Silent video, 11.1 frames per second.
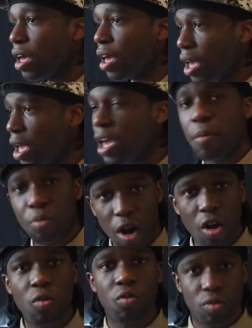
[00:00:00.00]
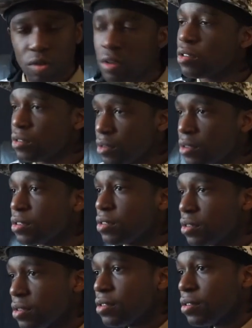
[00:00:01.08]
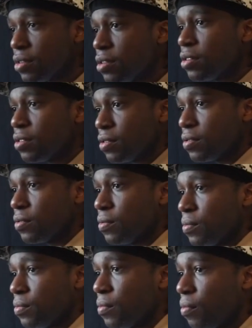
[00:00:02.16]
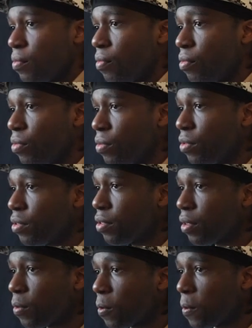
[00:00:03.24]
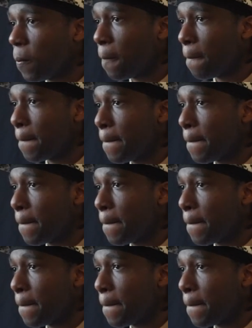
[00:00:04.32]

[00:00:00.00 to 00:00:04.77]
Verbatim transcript: Hey, bro. Kids give us a chance to be better than we used to be. He needs you.